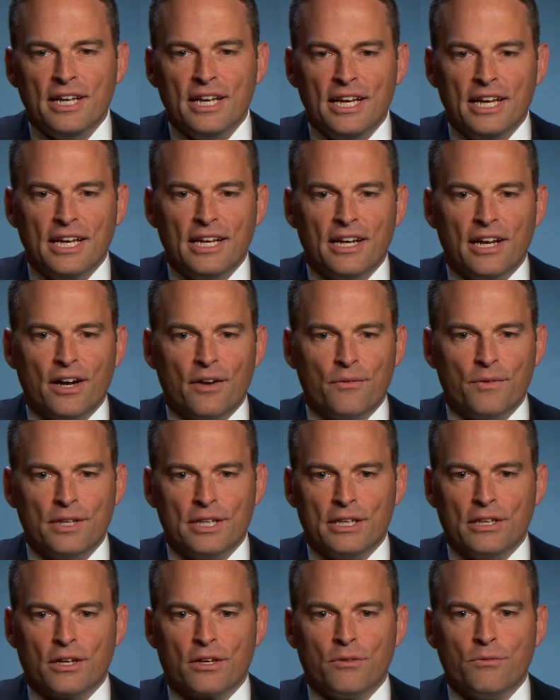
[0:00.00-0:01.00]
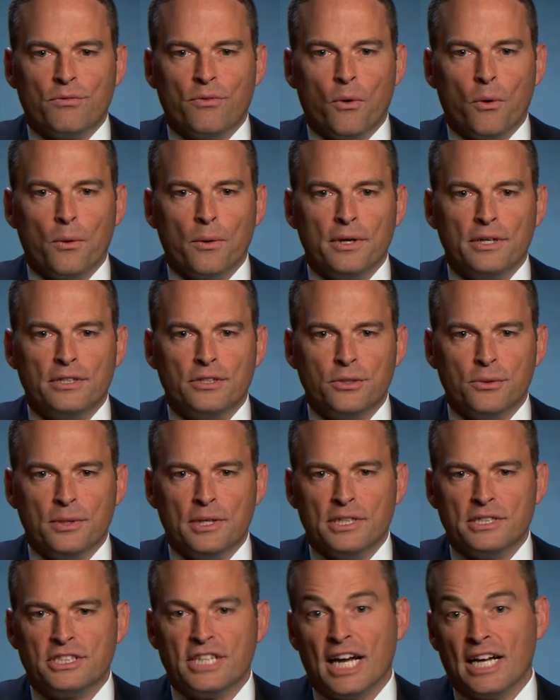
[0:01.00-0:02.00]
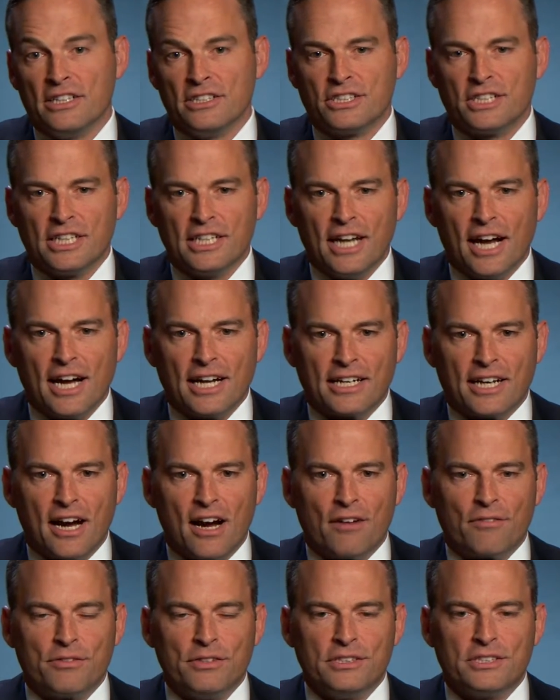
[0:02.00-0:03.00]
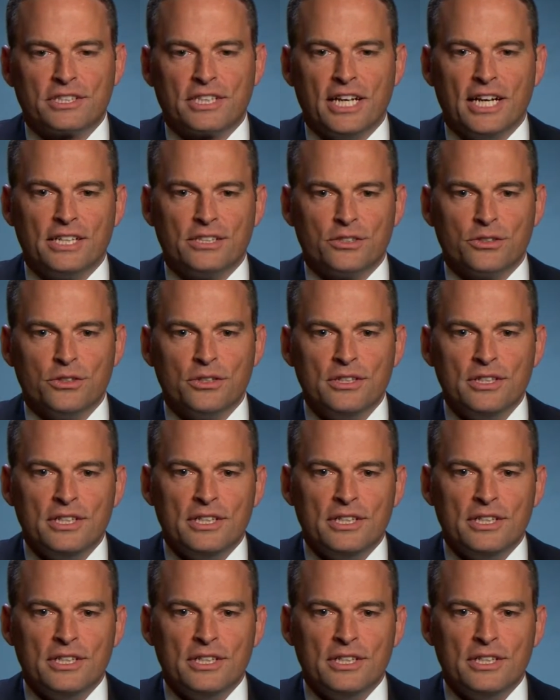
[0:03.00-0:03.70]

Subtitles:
And really looking forward to a challenging non-conference schedule